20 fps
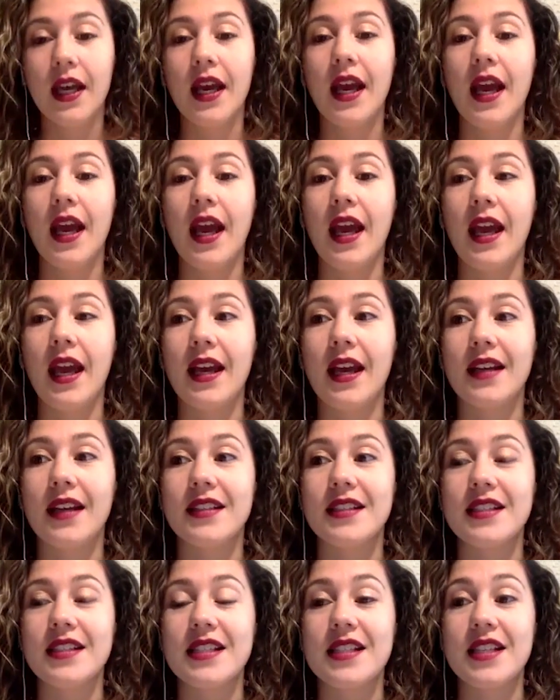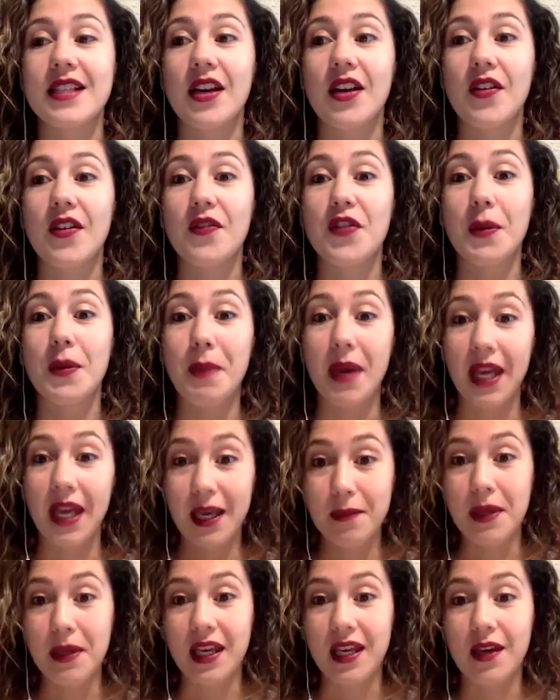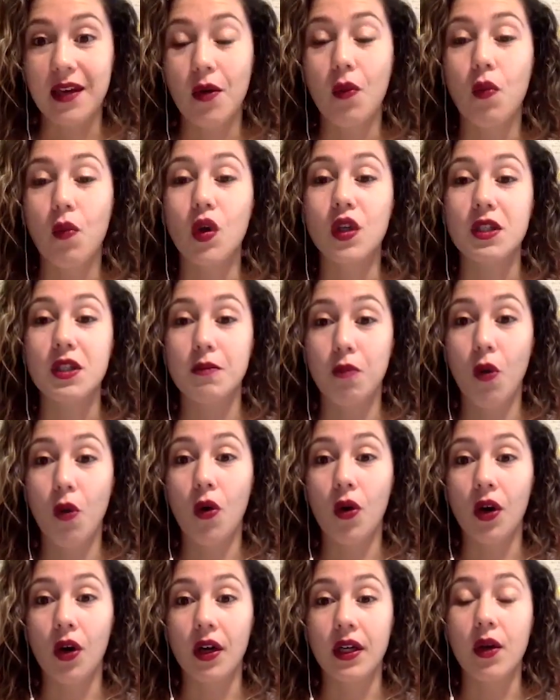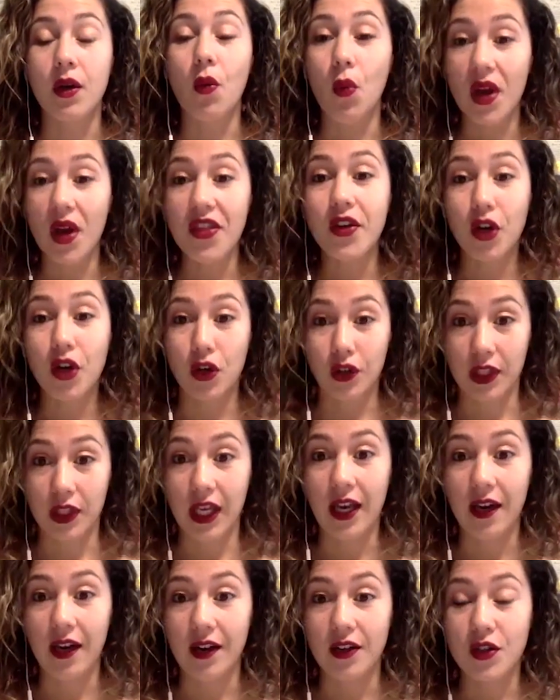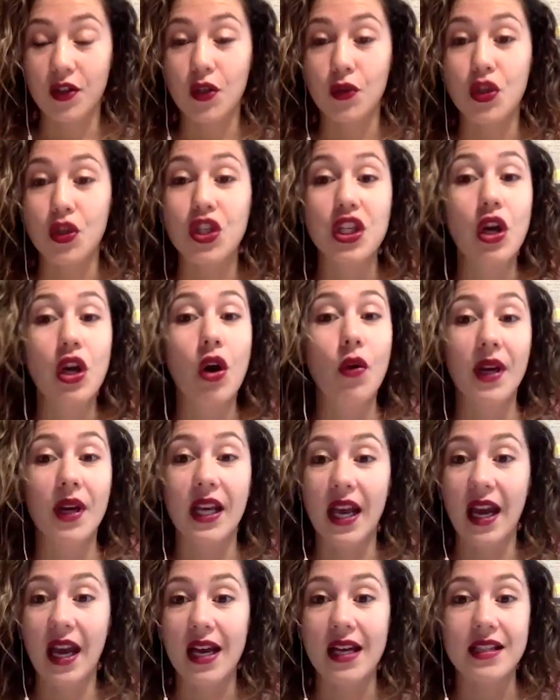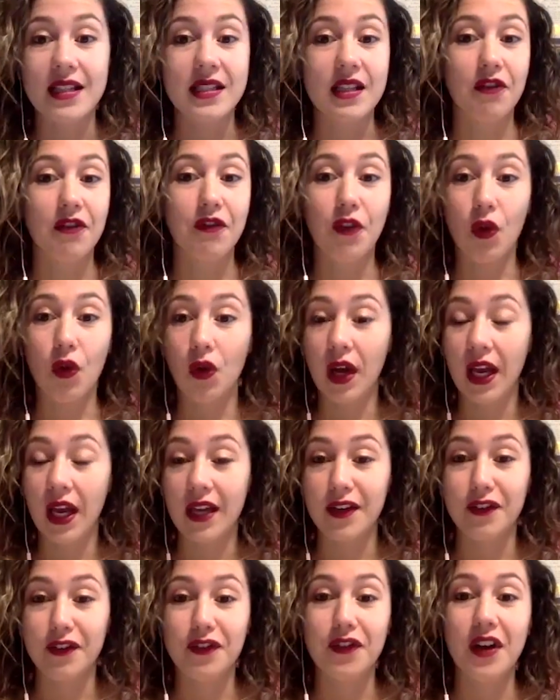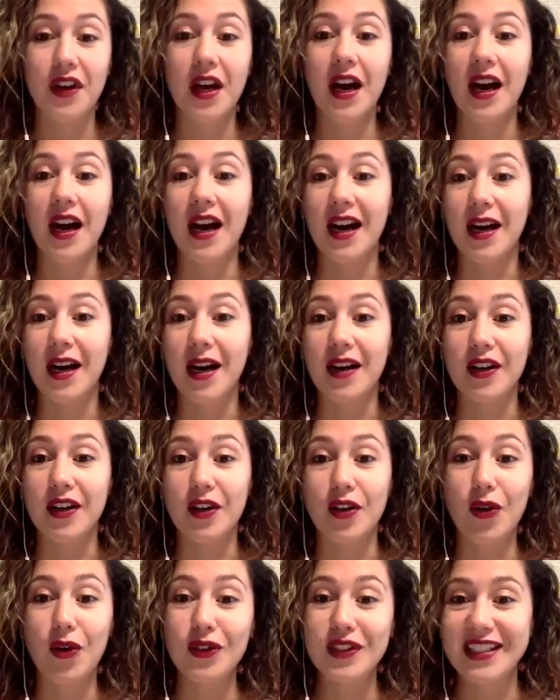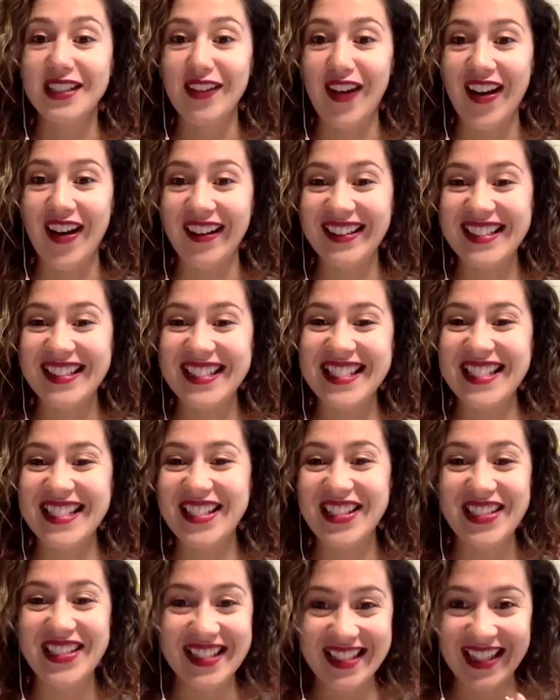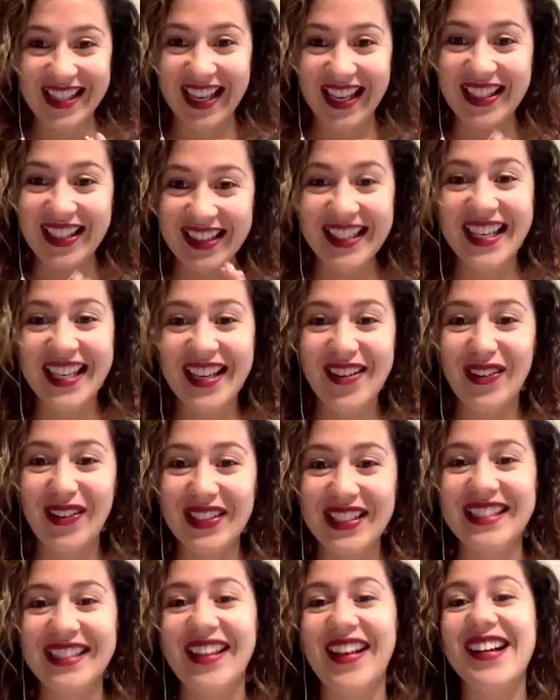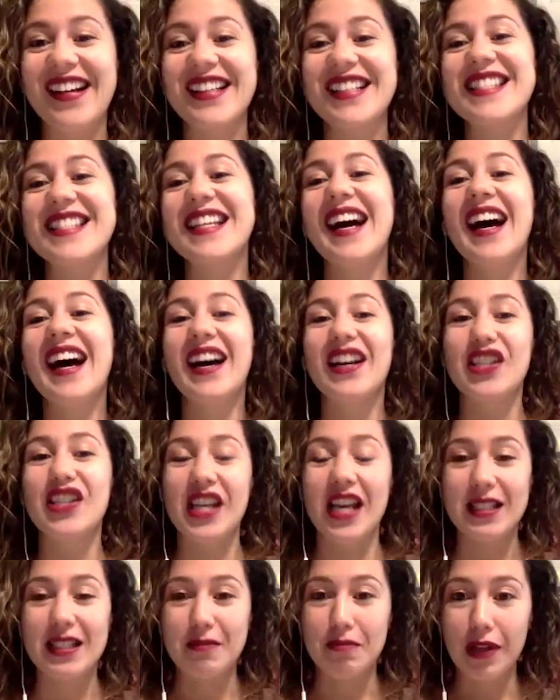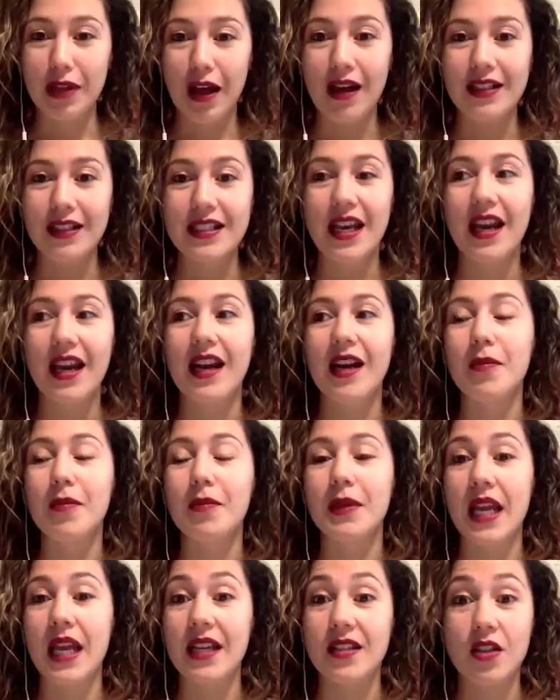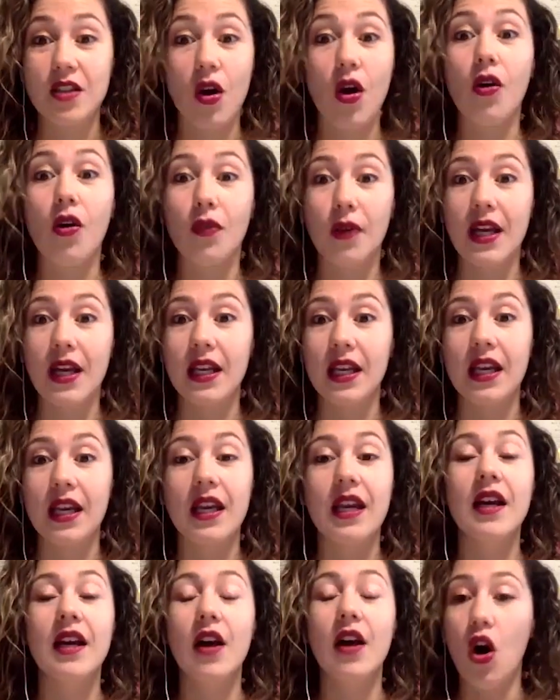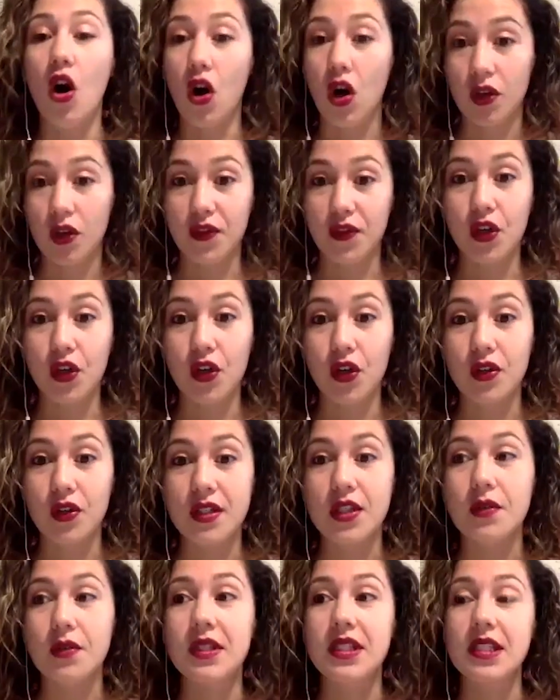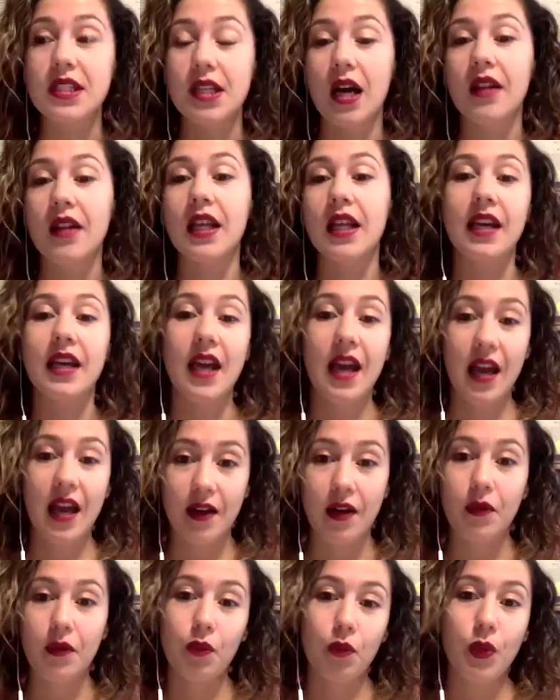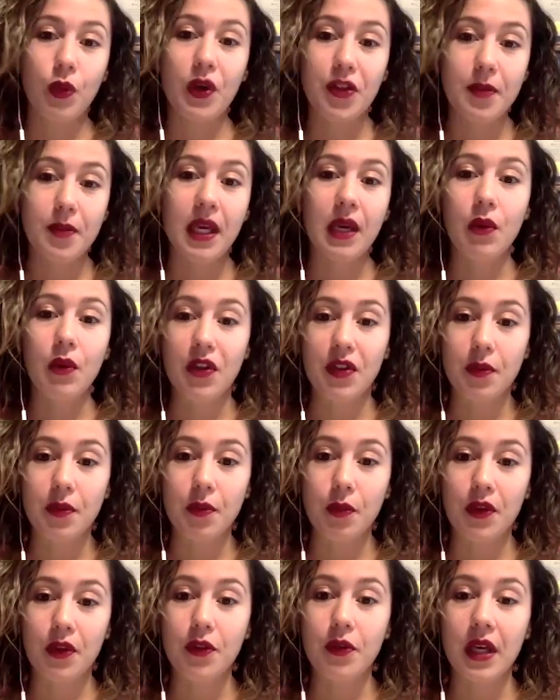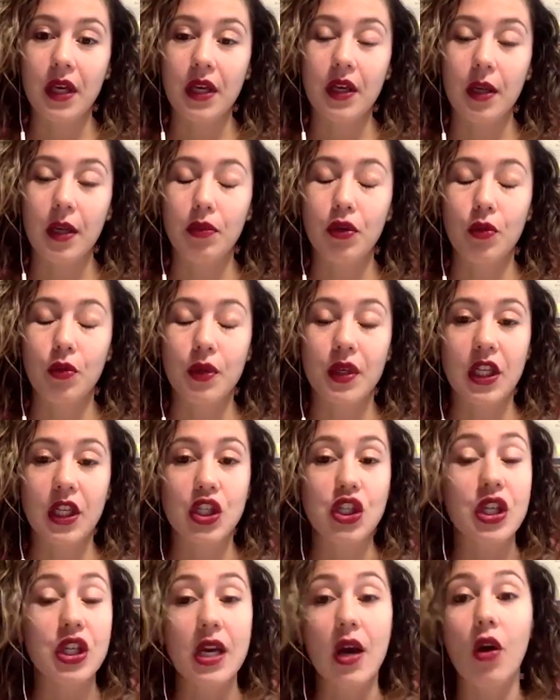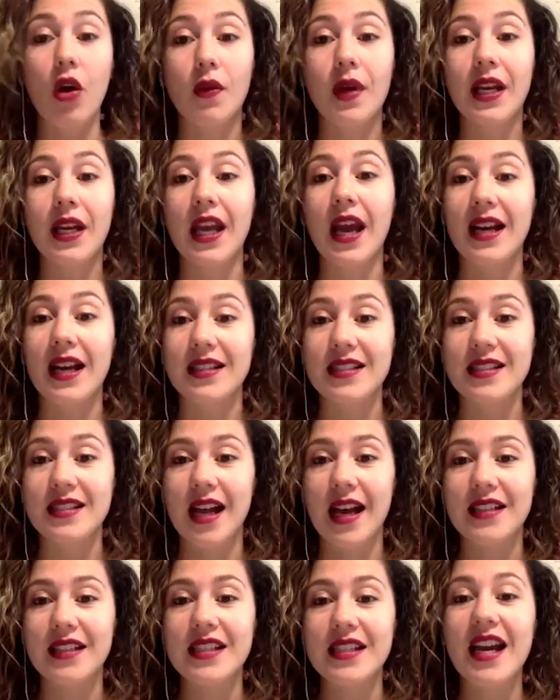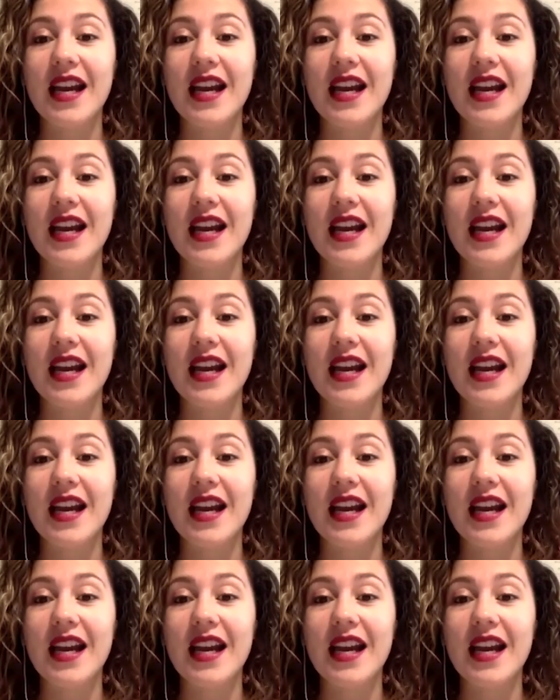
And the baby was born with curly hair. So she already has a full head of Goldilocks. She's like the Goldilocks. She has blonde hair, but it's already all of the curls. So it's not like with me with hitting puberty. She already has that.